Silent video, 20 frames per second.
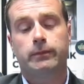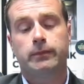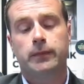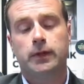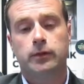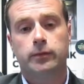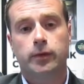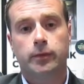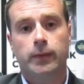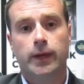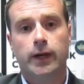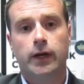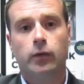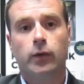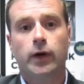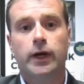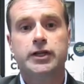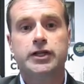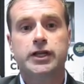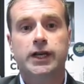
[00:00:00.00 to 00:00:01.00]
little bit better,
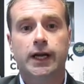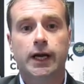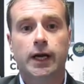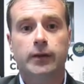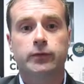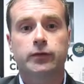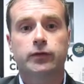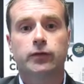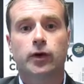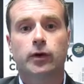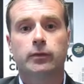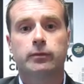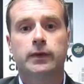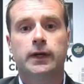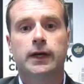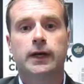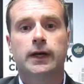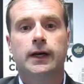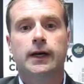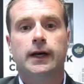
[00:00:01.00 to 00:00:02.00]
where she comes
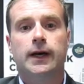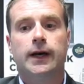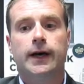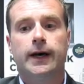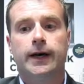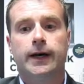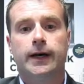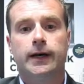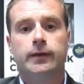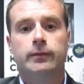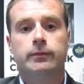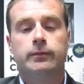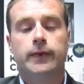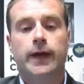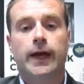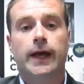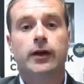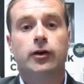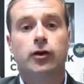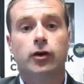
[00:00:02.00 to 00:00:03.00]
from
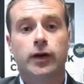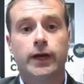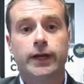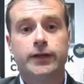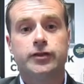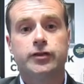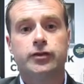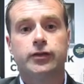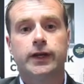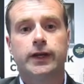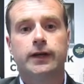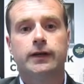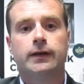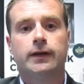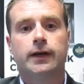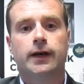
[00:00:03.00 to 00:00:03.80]
and her history.